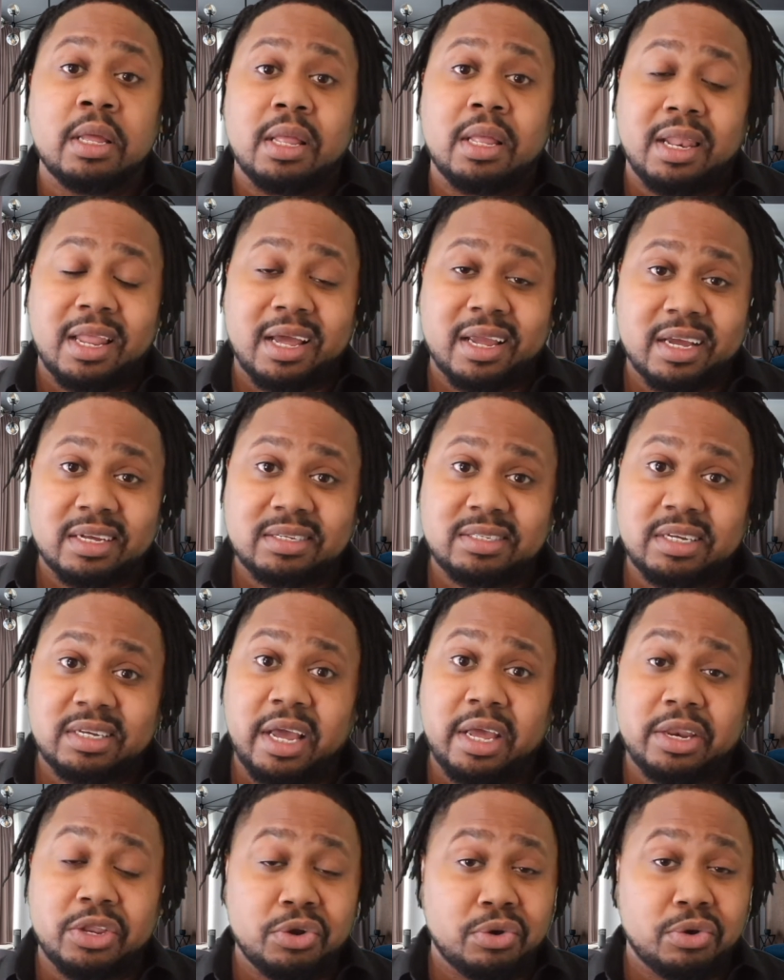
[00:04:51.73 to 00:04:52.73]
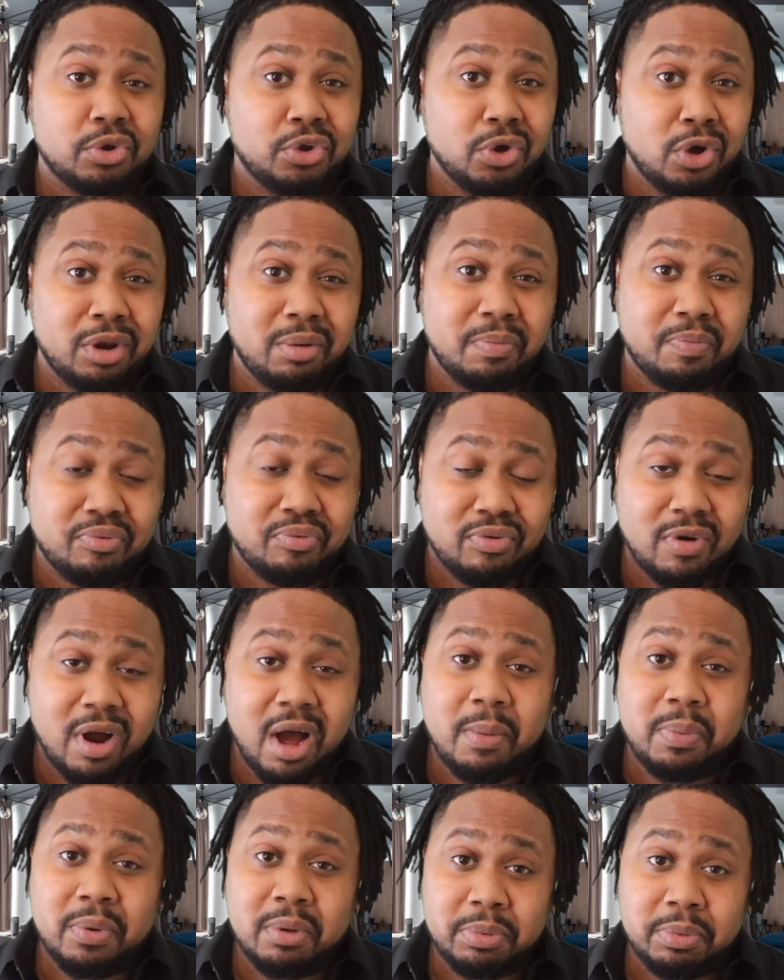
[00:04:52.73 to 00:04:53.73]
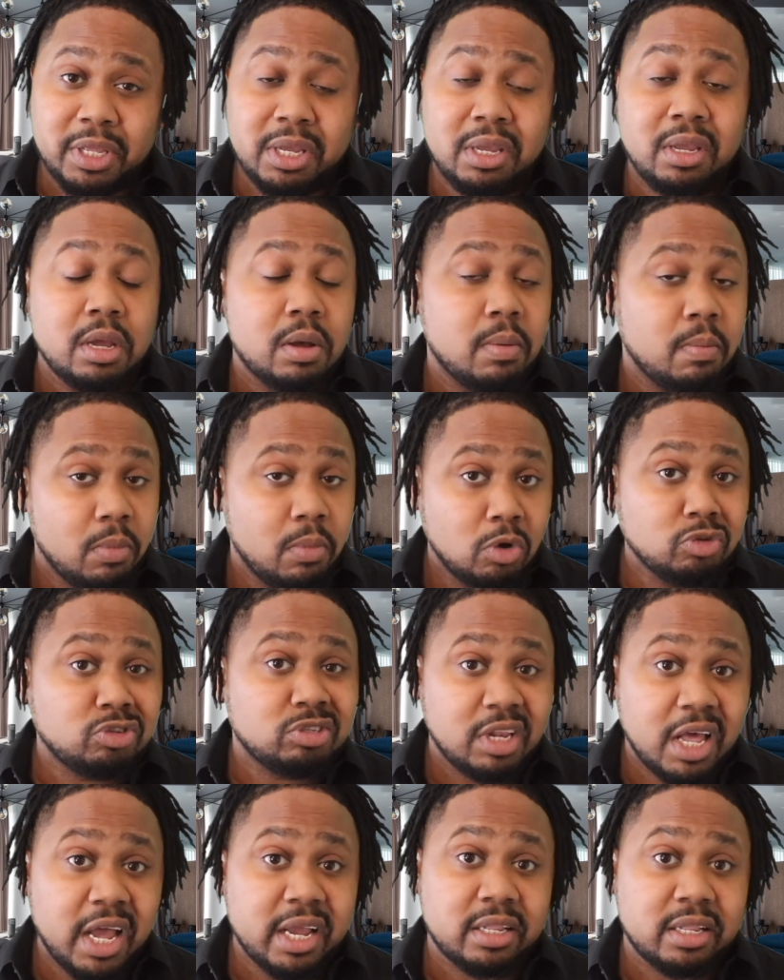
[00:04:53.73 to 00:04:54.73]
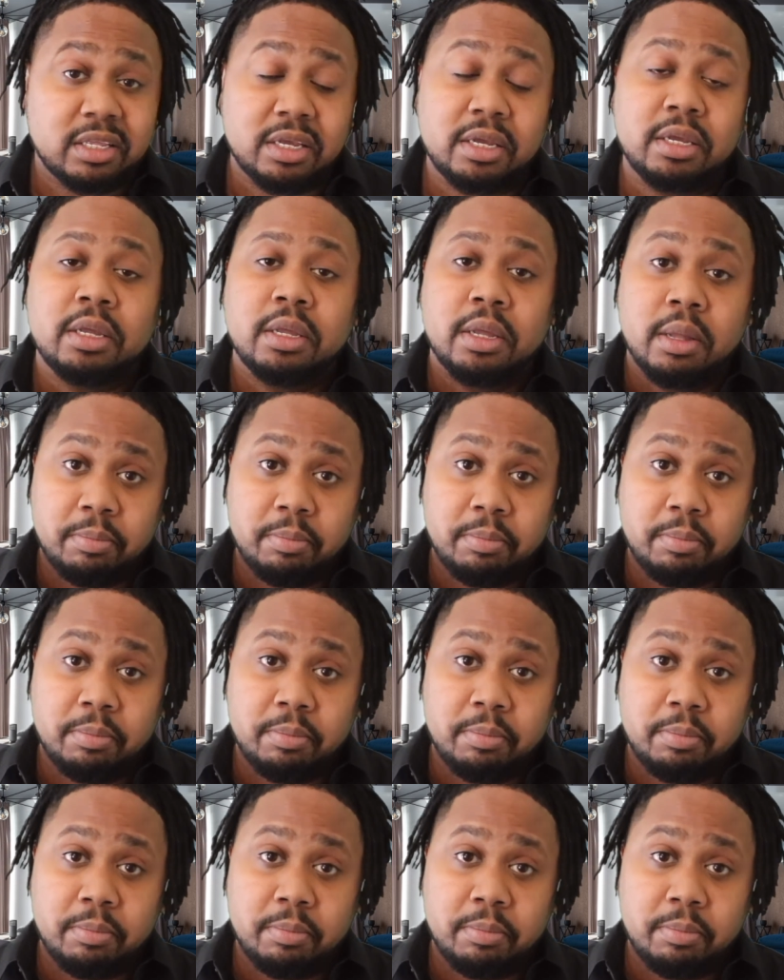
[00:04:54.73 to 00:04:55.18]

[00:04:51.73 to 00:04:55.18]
like I said, you're gonna probably, most likely,